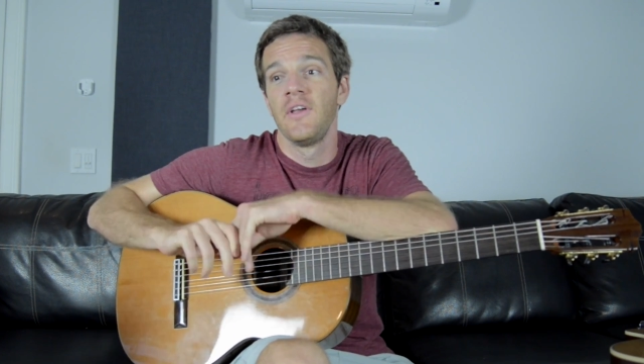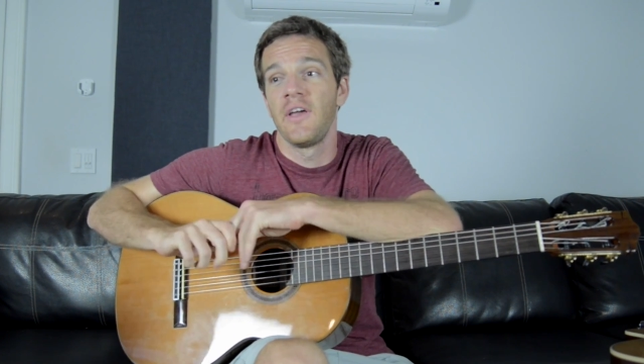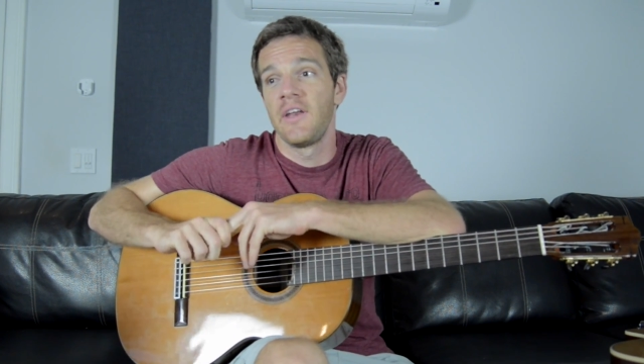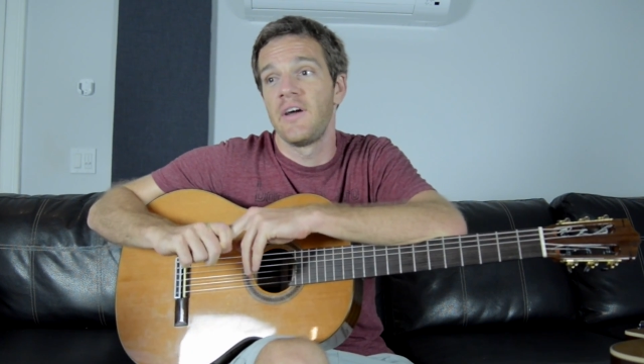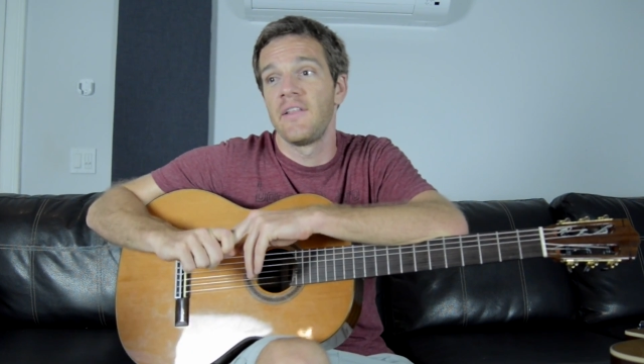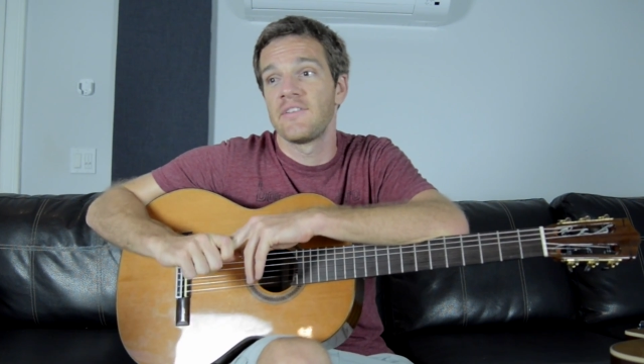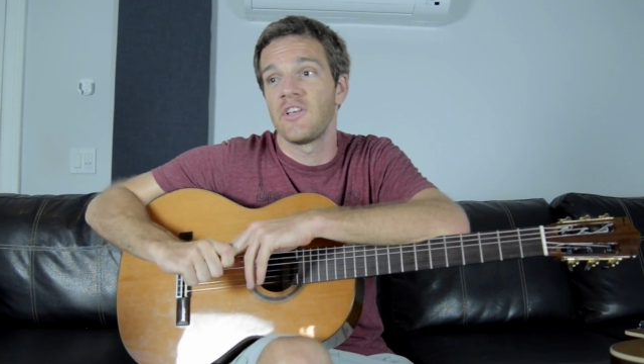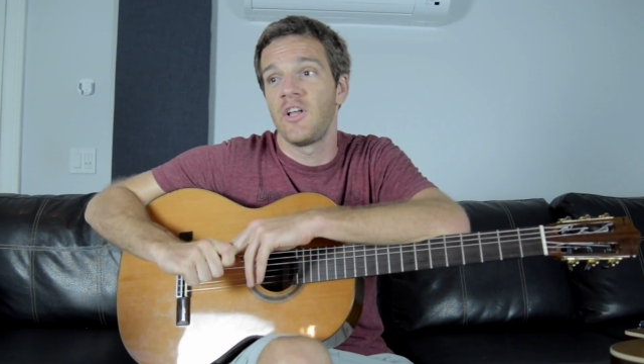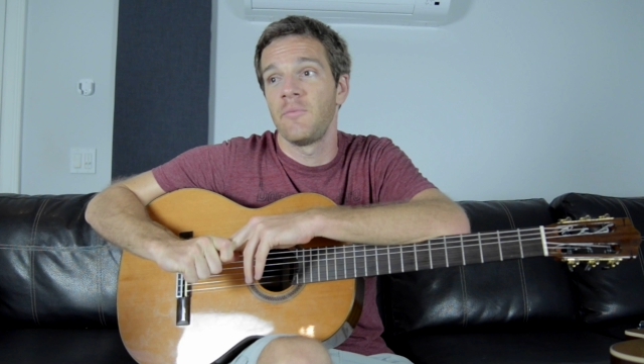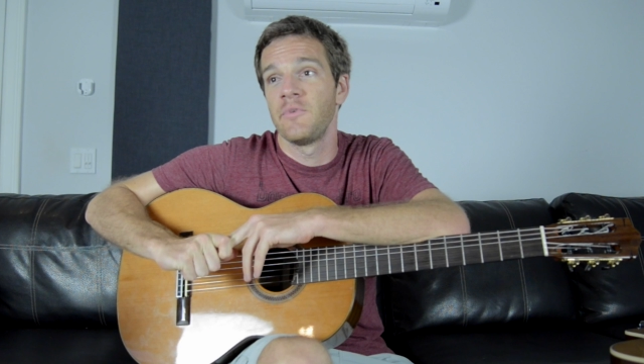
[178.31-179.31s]
and that's
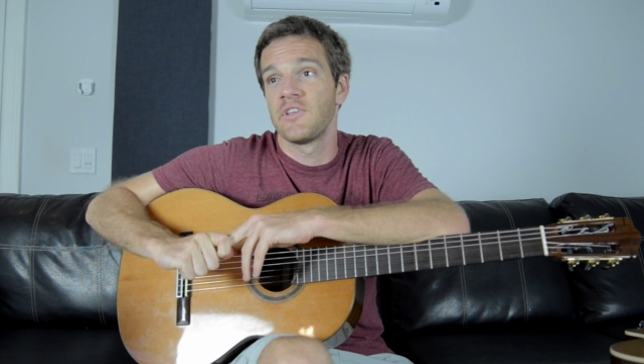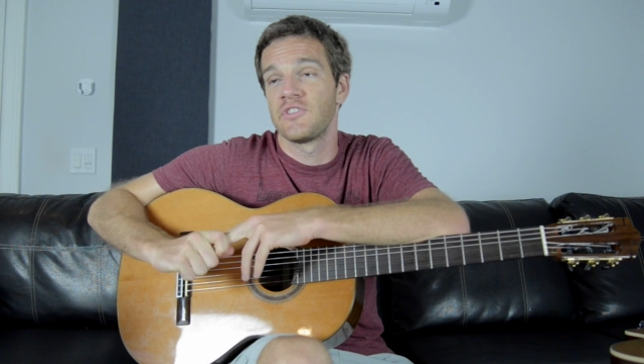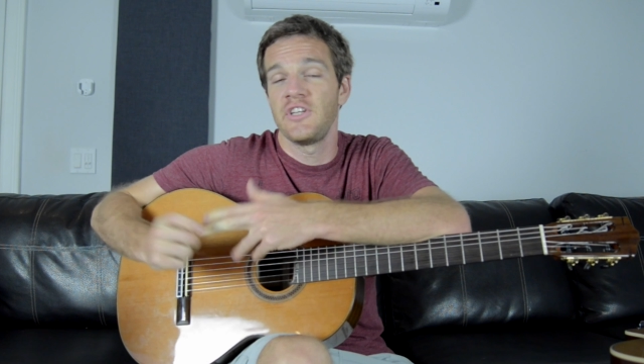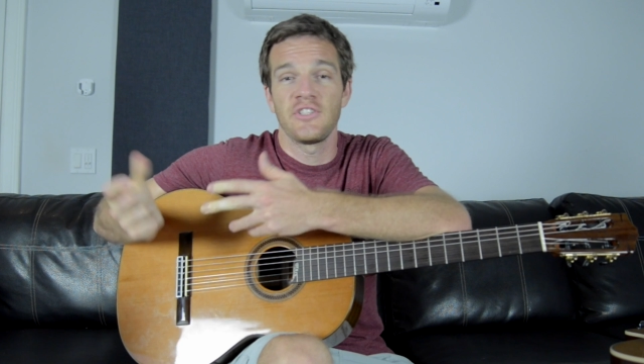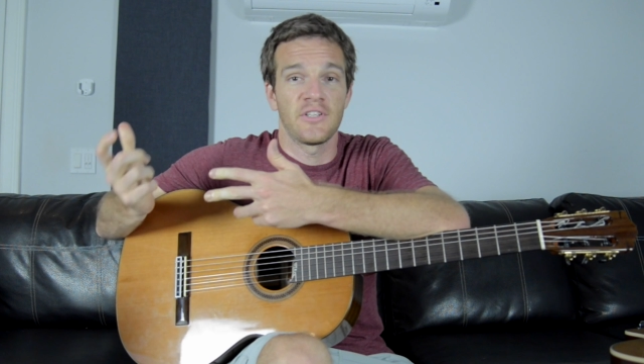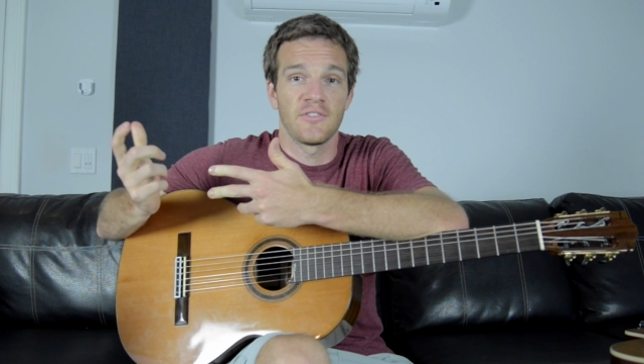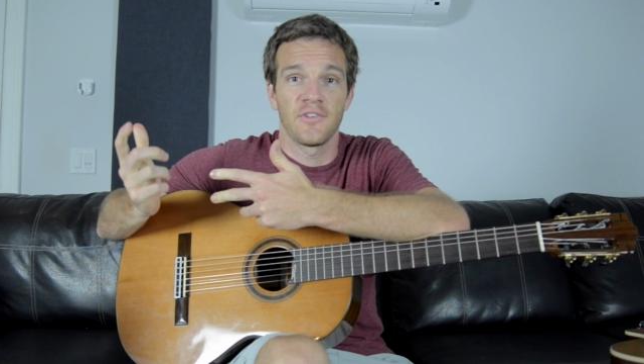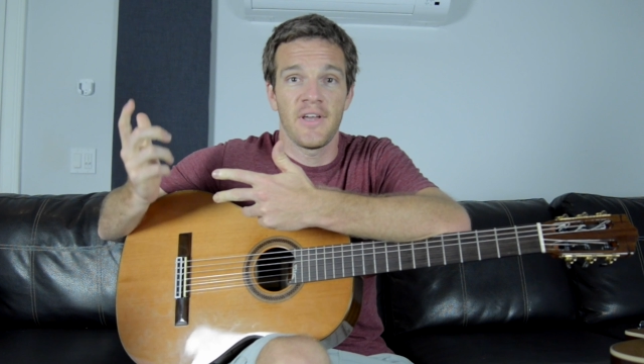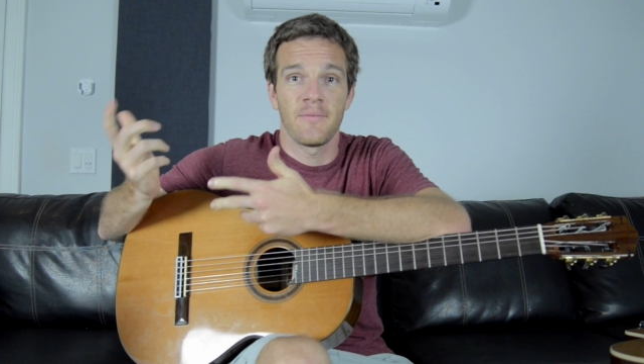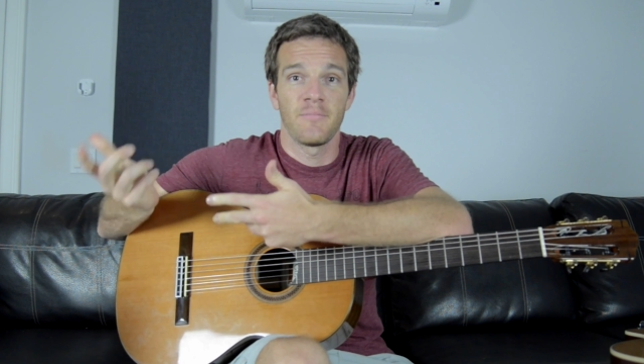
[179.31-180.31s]
all because of teaching.
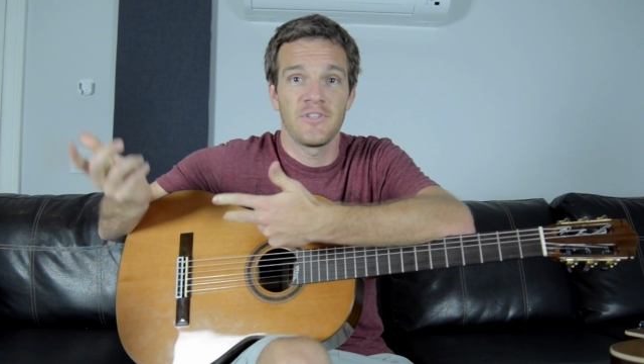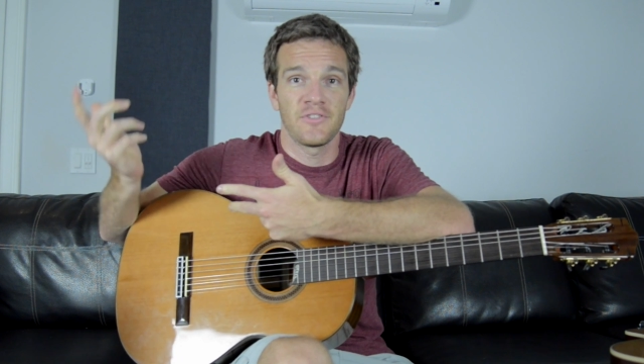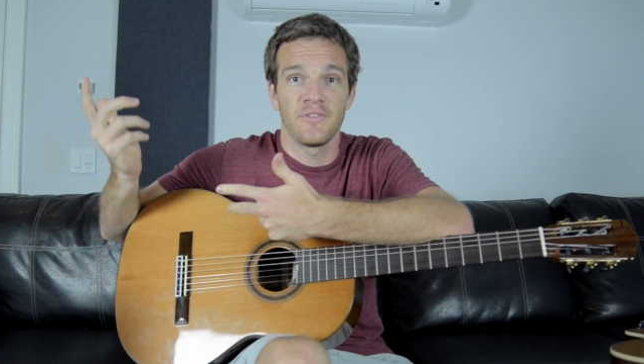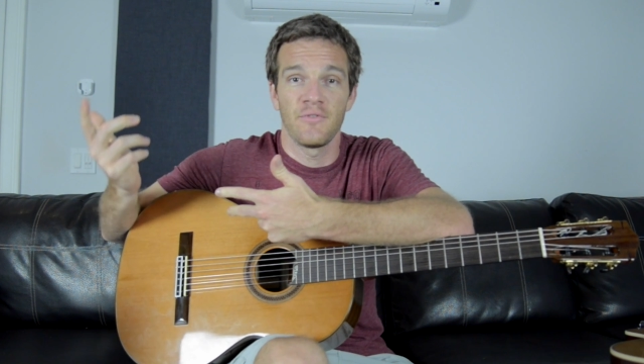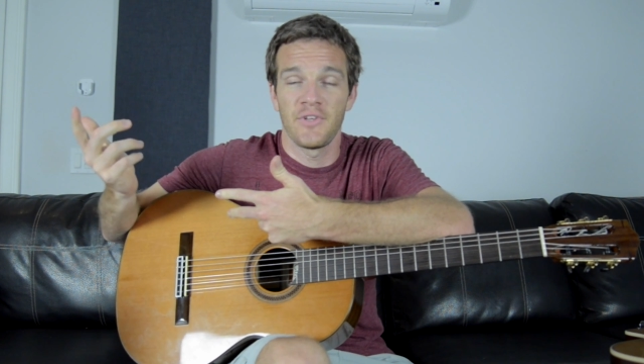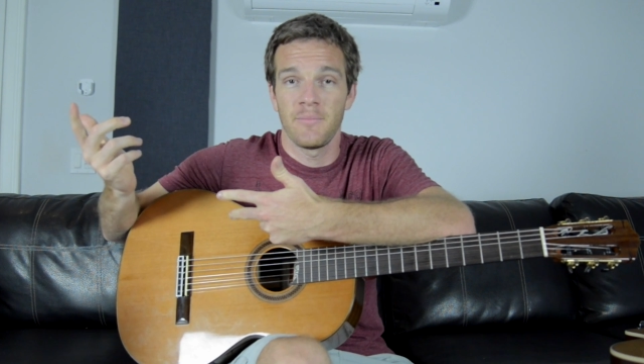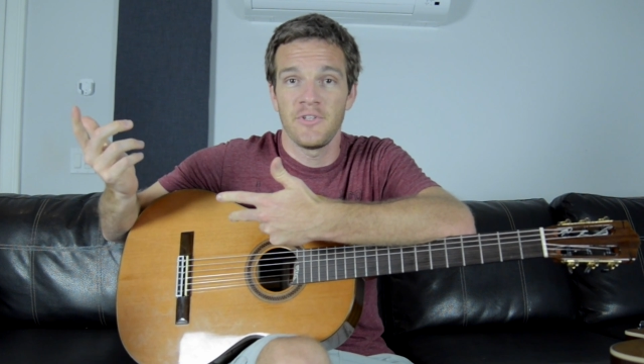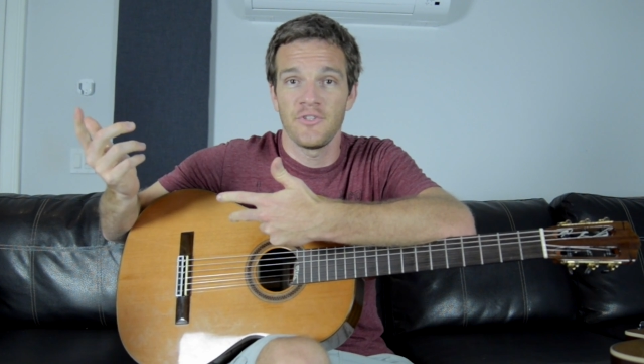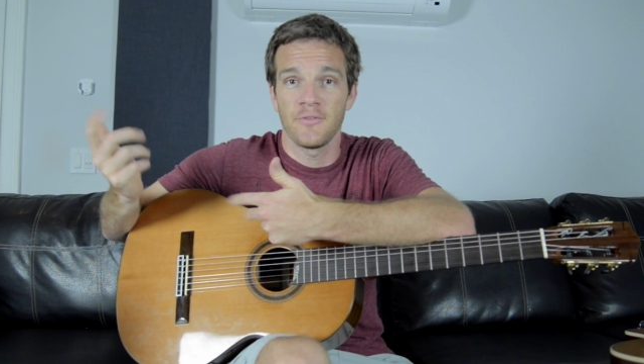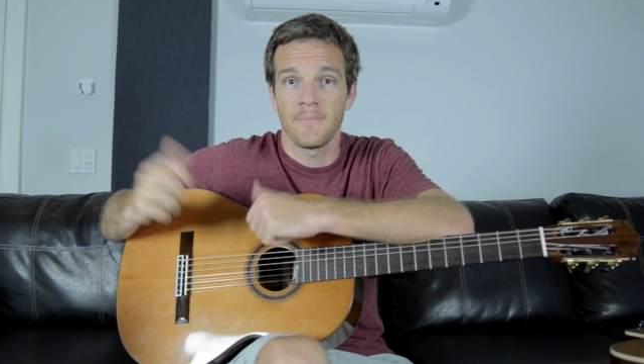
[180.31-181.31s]
So yeah, basically a full-time
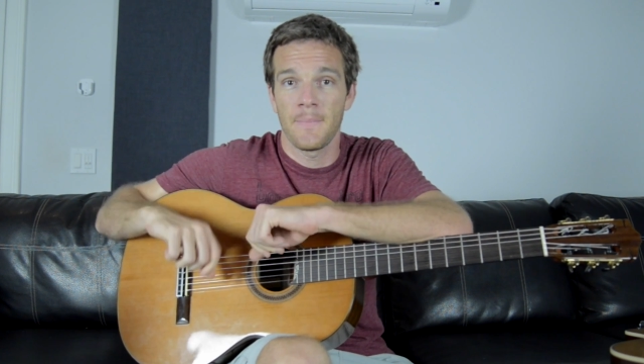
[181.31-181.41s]
teacher.